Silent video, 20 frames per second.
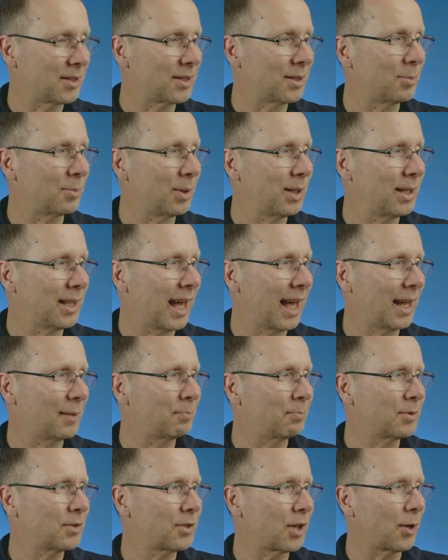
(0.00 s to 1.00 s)
to be that.
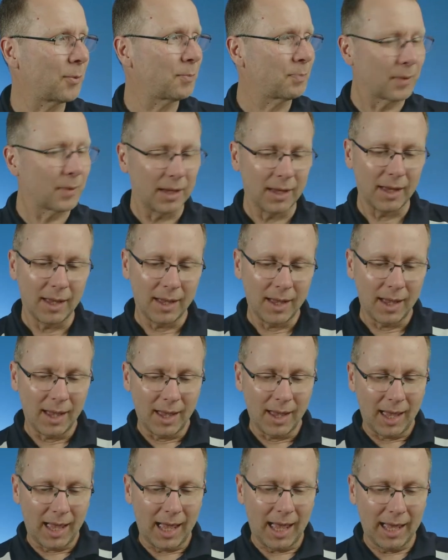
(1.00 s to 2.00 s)
So
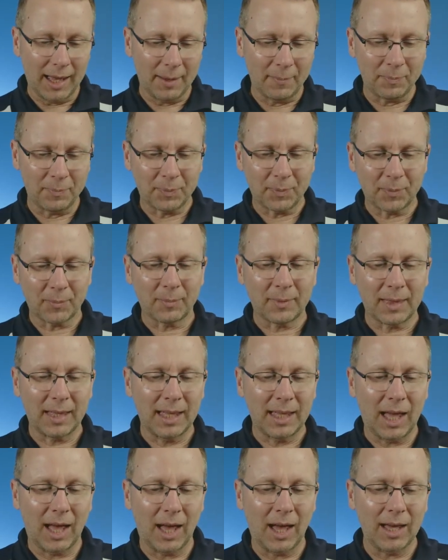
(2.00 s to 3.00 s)

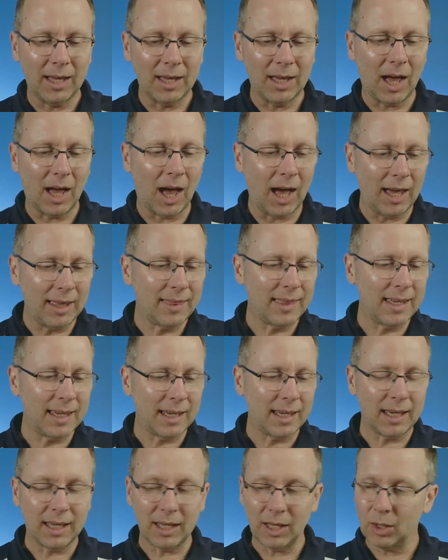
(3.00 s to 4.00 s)
I
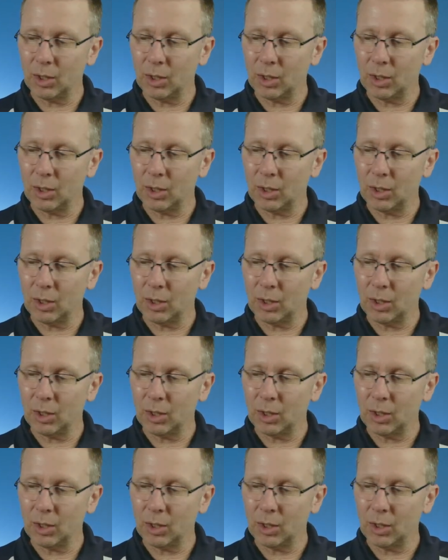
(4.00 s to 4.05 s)
think